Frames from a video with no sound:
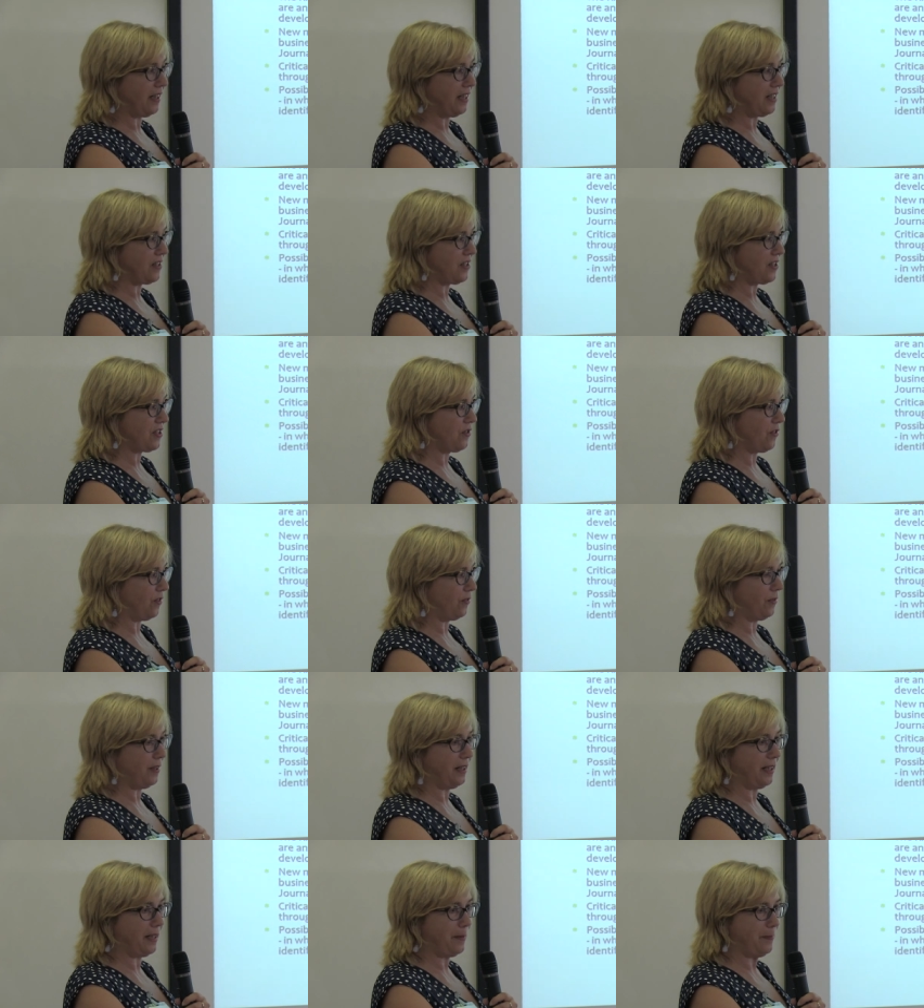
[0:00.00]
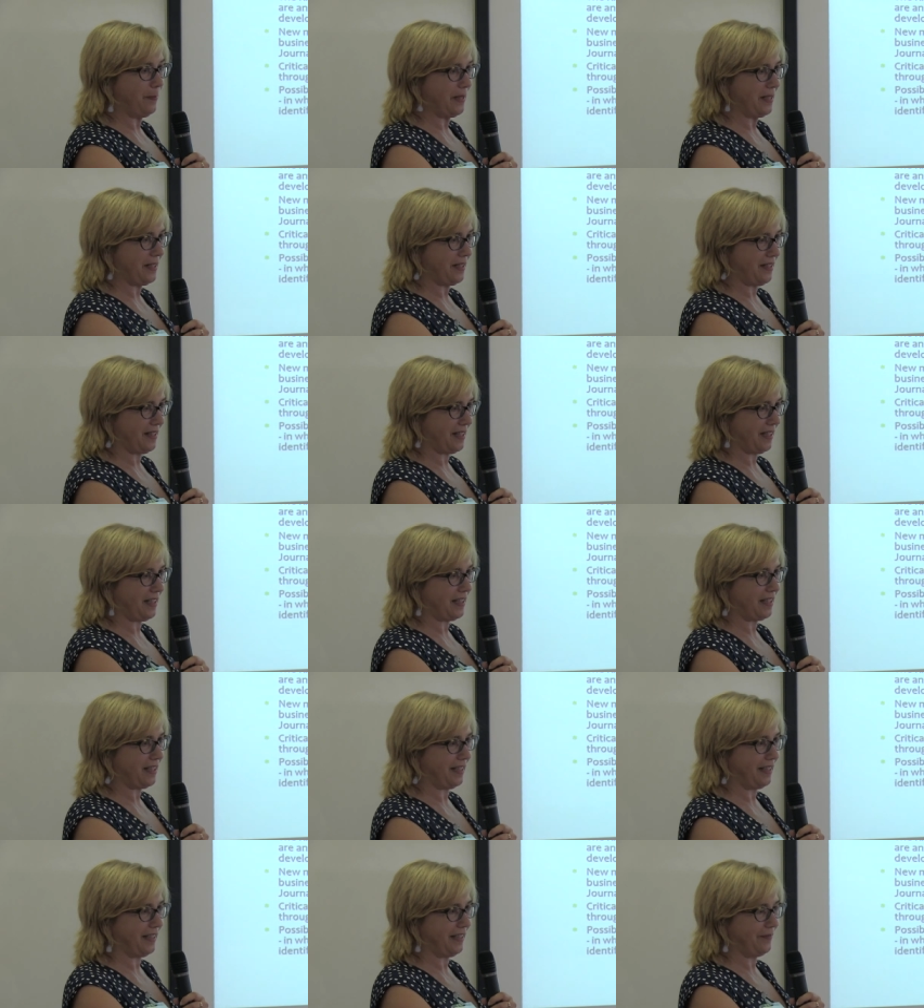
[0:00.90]
it's not really a business
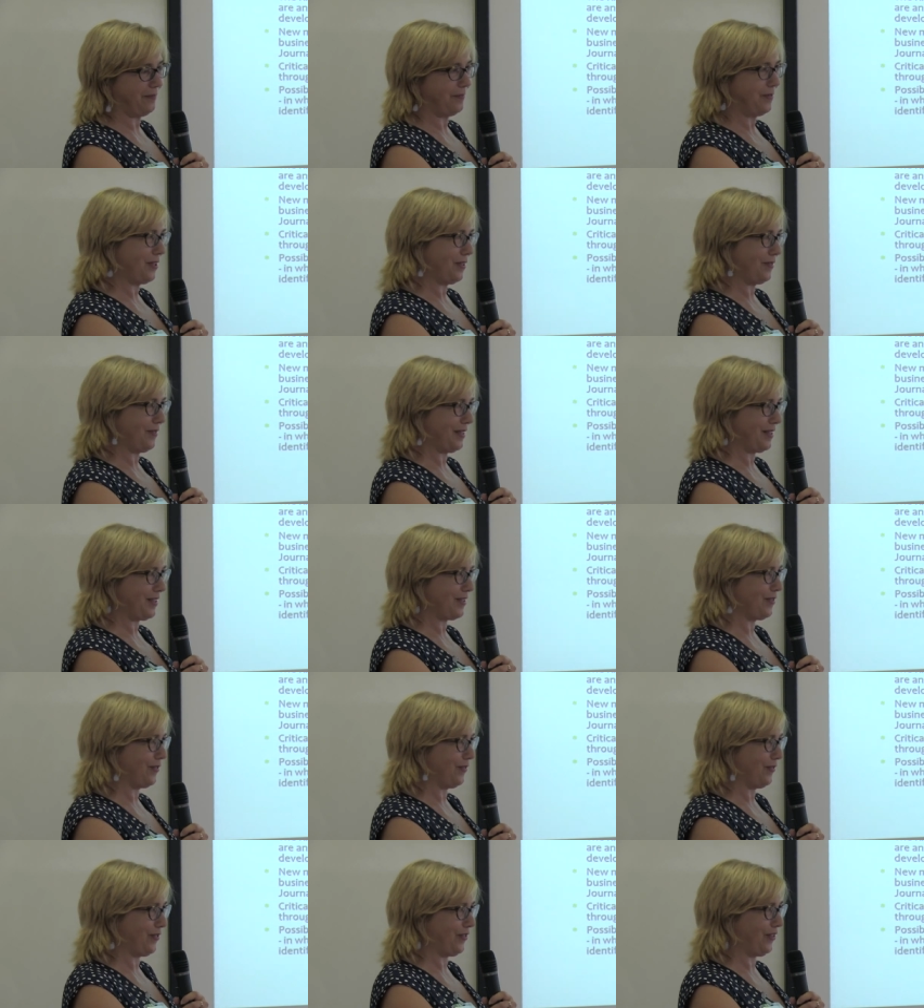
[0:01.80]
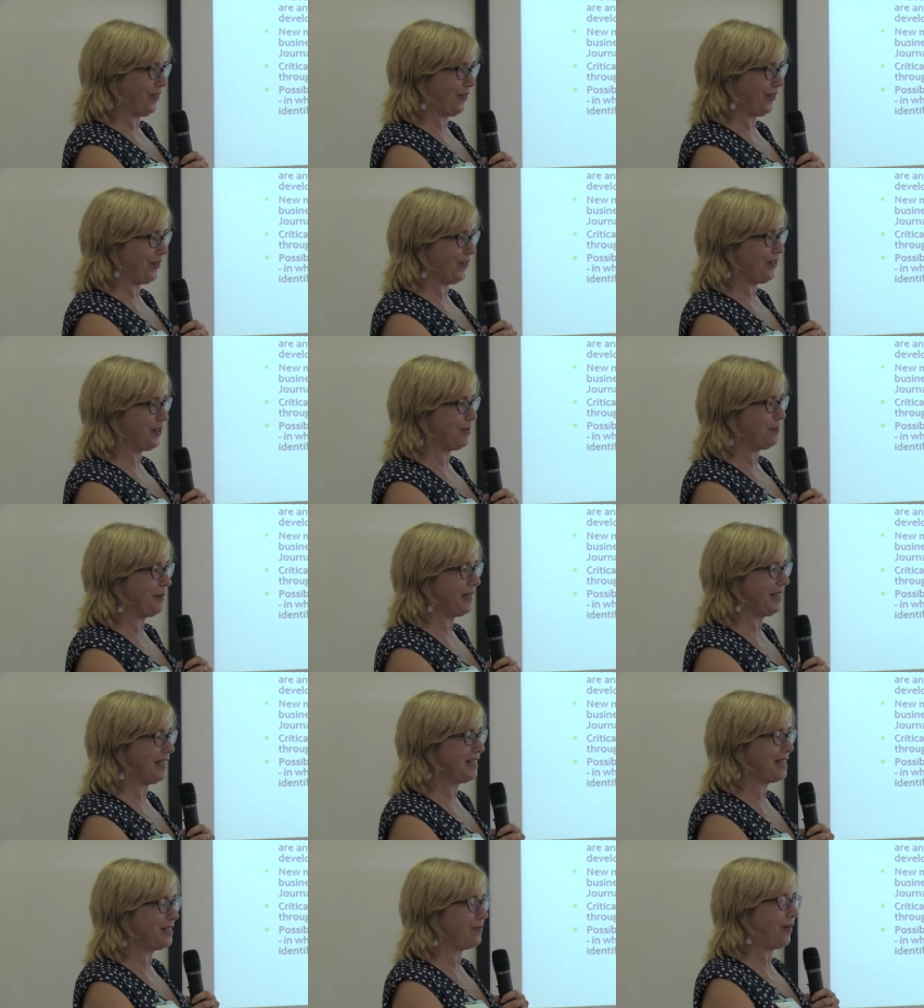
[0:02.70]
actually, so that's not so good, but
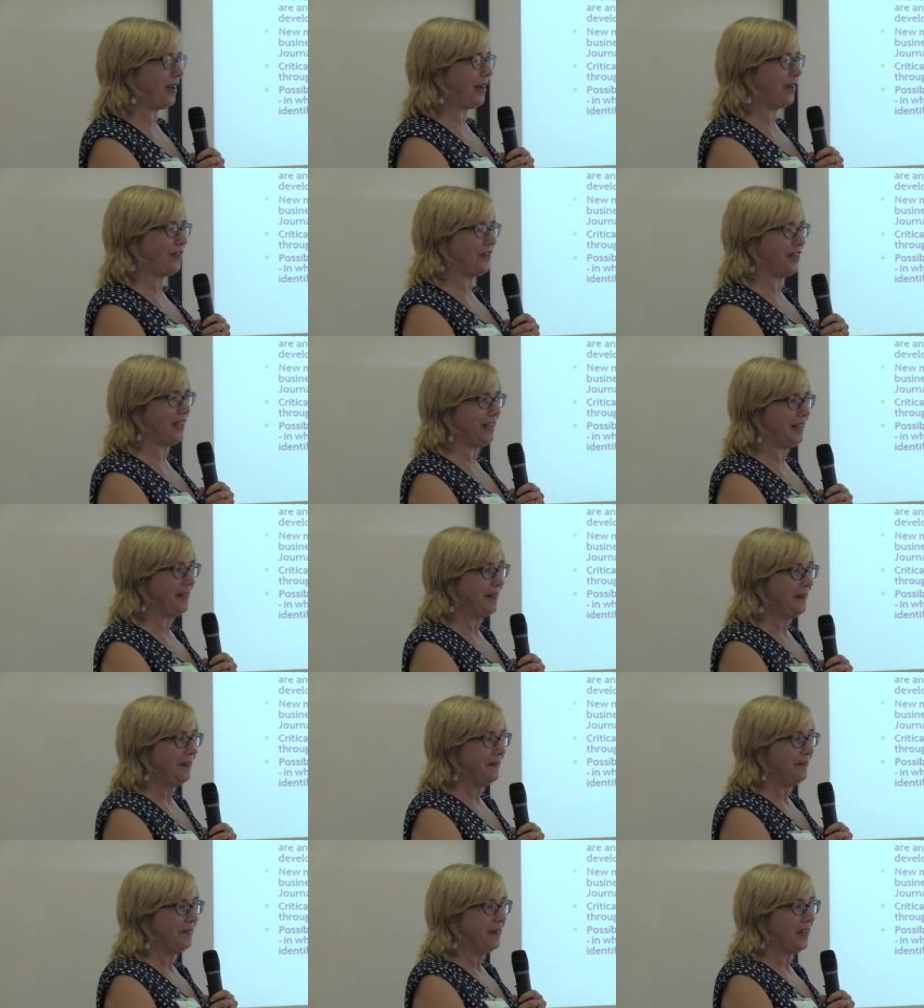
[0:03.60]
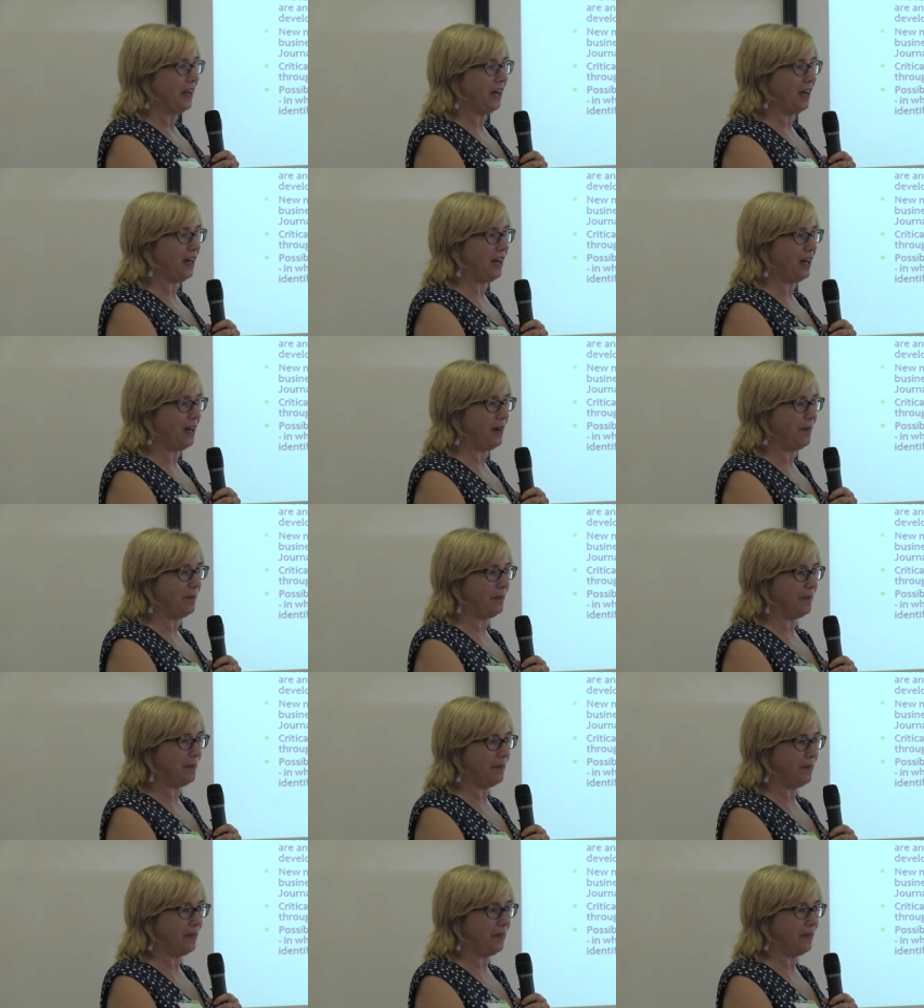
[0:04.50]
it's very, um,